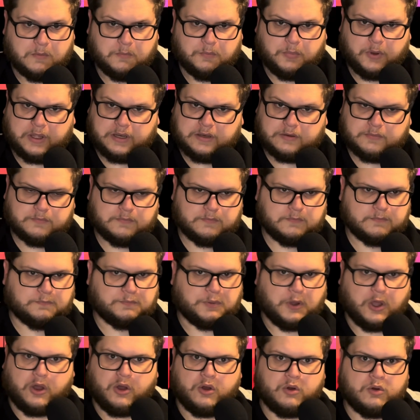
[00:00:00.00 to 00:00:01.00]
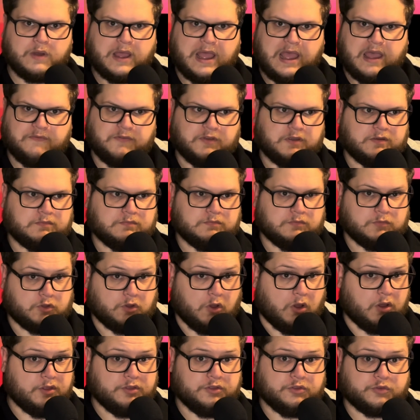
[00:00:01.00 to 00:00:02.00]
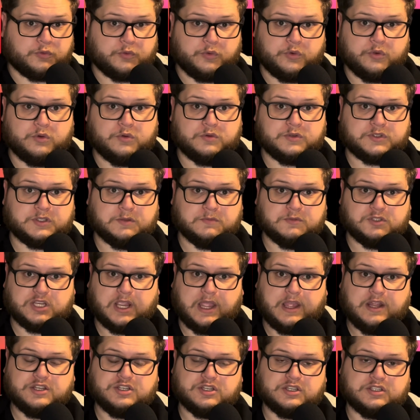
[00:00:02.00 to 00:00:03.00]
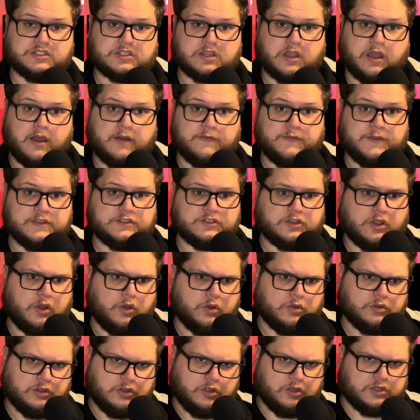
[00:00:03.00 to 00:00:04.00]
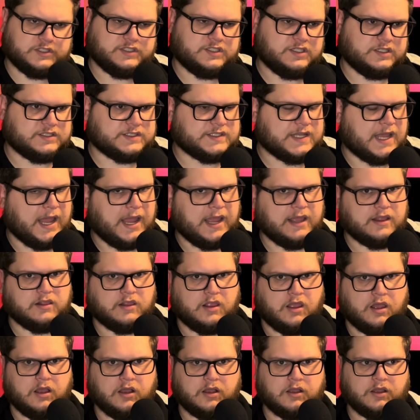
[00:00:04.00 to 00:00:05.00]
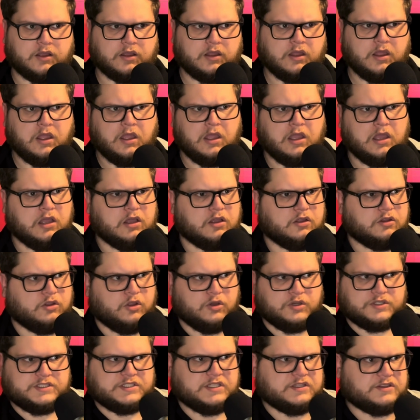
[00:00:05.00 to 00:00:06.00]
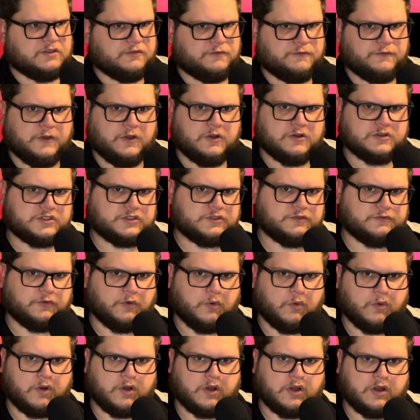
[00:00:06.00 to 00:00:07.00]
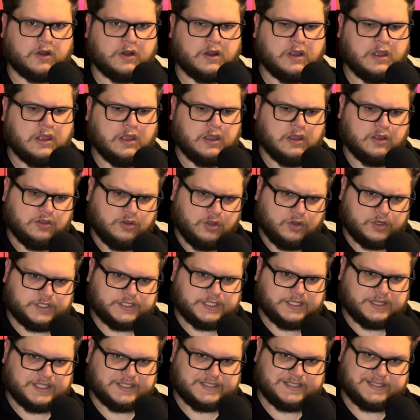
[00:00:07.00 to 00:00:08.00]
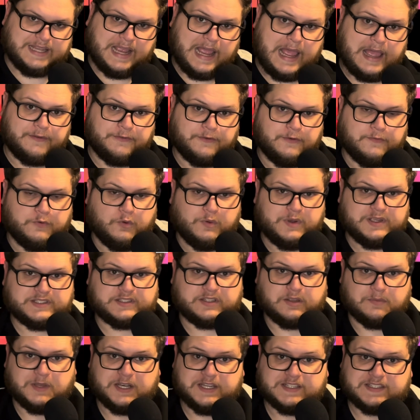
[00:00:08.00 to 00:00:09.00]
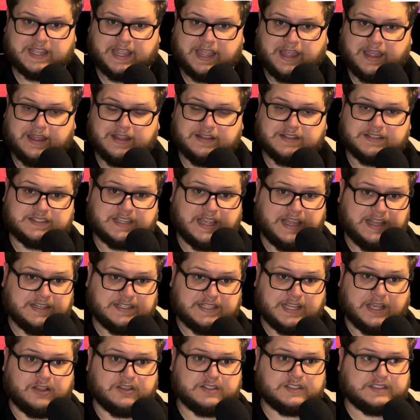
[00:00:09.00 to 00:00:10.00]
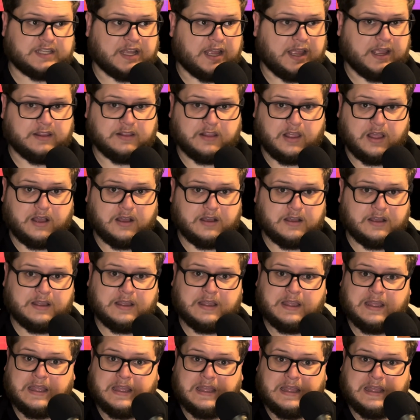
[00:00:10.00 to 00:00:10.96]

But Po, having gone through some changes of his own, looks at Tai Lung, looks at the Fierce Four, looks at the Staff of Wisdom in his hands, and tells Tai Lung